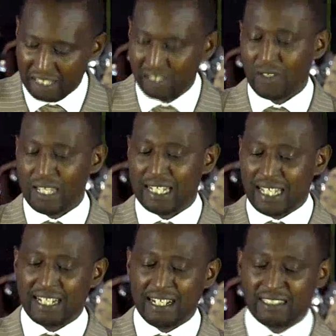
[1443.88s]
men so
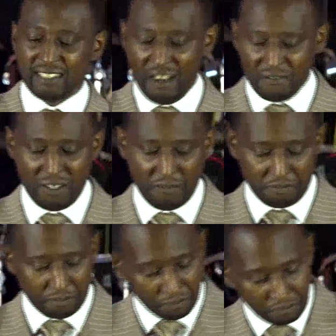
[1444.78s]
that they can serve
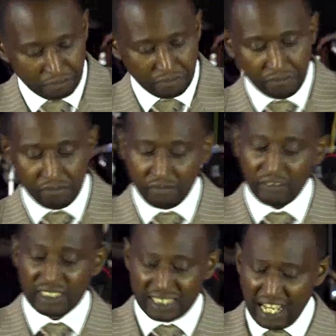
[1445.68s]
them.
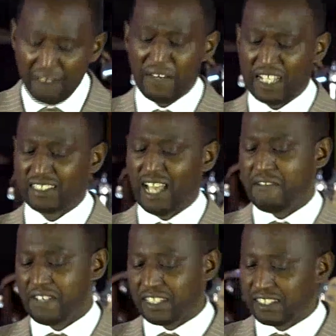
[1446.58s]
Selfless
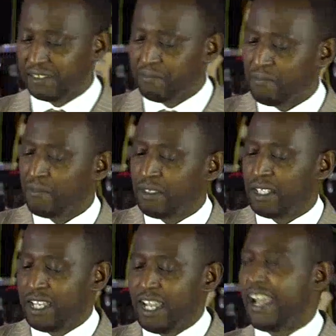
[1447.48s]
service
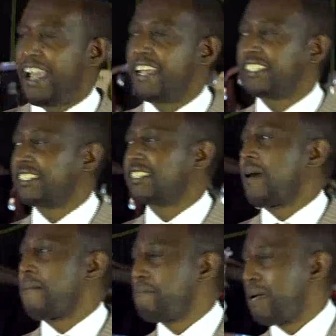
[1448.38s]
is
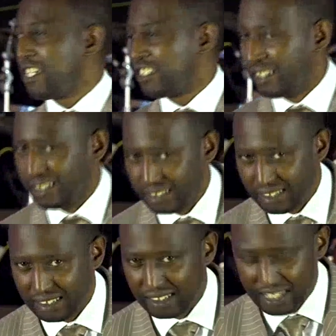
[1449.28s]

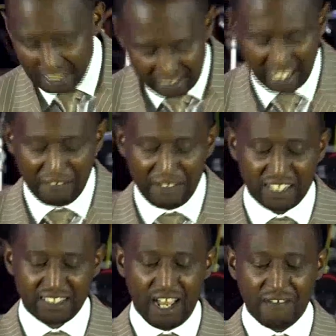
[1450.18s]
patient.
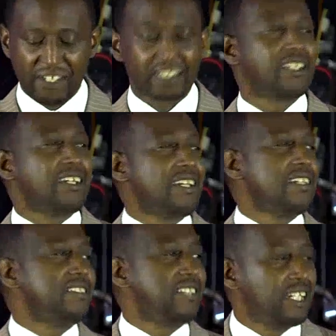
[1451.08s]
Selfless service is